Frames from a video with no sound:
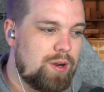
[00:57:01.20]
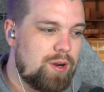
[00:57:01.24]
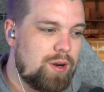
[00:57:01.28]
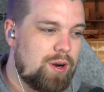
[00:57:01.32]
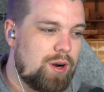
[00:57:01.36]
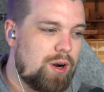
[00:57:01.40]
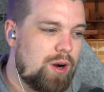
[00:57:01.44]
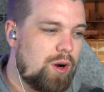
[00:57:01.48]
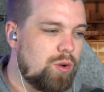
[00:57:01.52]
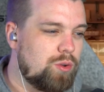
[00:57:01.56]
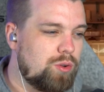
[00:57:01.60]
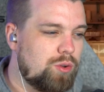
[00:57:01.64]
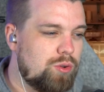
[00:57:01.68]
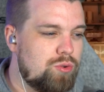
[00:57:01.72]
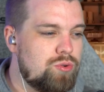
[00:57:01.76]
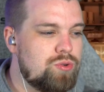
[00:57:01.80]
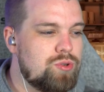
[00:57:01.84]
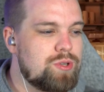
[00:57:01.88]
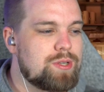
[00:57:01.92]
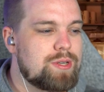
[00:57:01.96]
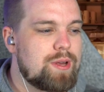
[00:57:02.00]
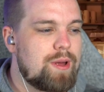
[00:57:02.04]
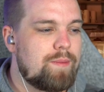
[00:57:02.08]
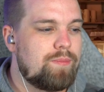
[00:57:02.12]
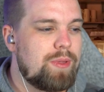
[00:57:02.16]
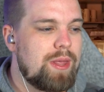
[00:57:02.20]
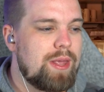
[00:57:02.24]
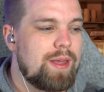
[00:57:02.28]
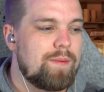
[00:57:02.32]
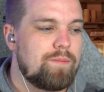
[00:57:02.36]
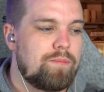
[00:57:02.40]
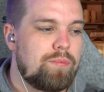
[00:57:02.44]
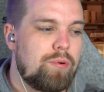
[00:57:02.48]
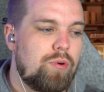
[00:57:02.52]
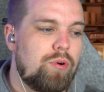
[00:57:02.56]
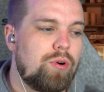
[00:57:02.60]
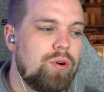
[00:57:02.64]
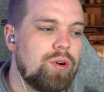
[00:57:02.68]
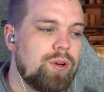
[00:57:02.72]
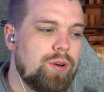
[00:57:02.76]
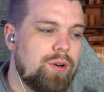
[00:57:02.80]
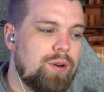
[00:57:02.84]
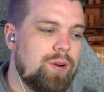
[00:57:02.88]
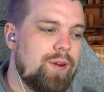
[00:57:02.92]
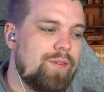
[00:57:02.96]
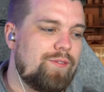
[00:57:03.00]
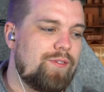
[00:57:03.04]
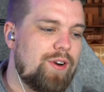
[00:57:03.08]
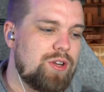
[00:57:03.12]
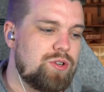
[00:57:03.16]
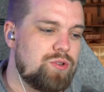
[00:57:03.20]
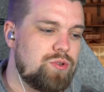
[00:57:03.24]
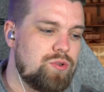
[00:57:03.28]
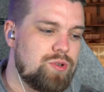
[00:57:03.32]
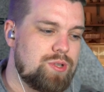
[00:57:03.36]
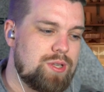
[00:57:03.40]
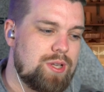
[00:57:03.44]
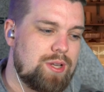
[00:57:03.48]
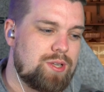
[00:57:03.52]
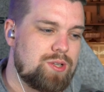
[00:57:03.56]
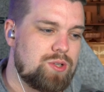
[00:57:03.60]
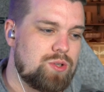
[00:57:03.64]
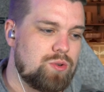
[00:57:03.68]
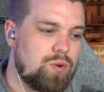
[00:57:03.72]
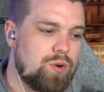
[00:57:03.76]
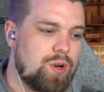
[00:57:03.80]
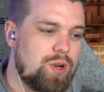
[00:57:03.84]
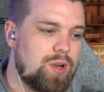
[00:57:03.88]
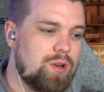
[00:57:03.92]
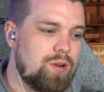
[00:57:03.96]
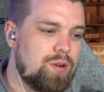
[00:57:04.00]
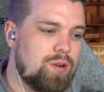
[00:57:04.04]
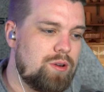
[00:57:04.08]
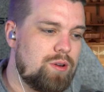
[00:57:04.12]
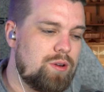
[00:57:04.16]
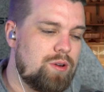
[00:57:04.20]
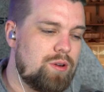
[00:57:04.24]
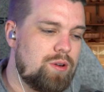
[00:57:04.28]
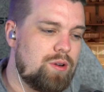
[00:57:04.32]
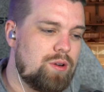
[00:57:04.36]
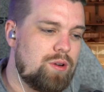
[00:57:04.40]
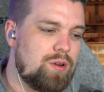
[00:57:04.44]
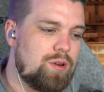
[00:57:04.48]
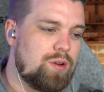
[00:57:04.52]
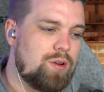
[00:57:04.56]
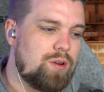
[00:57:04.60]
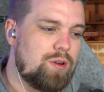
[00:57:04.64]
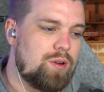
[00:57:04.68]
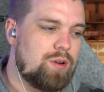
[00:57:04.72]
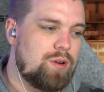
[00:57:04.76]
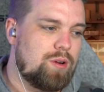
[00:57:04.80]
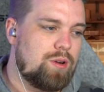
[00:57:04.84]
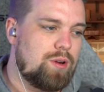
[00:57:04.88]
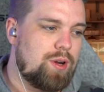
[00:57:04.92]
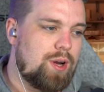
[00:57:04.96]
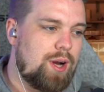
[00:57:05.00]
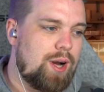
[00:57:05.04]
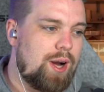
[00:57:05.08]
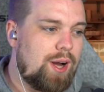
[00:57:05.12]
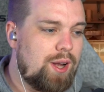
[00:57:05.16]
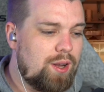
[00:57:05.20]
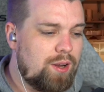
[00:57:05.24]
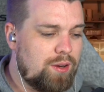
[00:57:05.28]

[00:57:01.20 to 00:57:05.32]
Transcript: I'll lose something important if I choose that story. Huh?